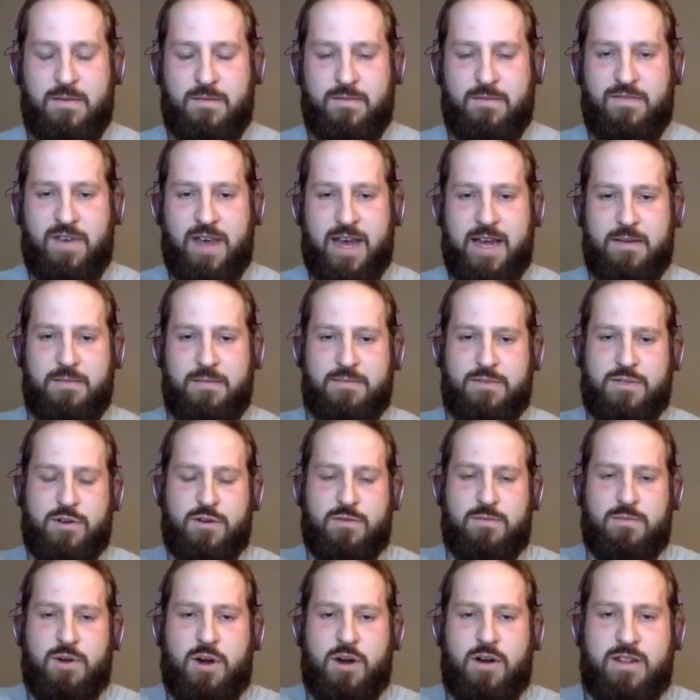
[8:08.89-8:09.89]

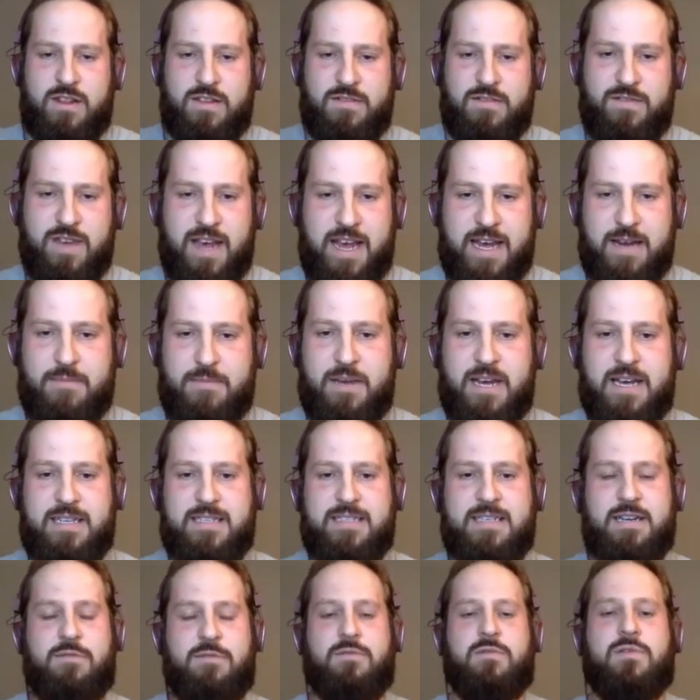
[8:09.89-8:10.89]
certain part of the fan
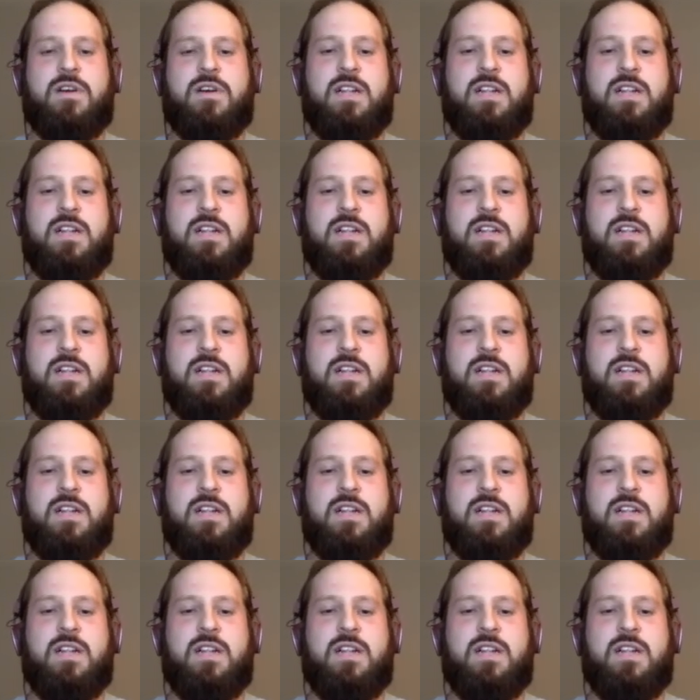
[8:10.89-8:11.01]
base that were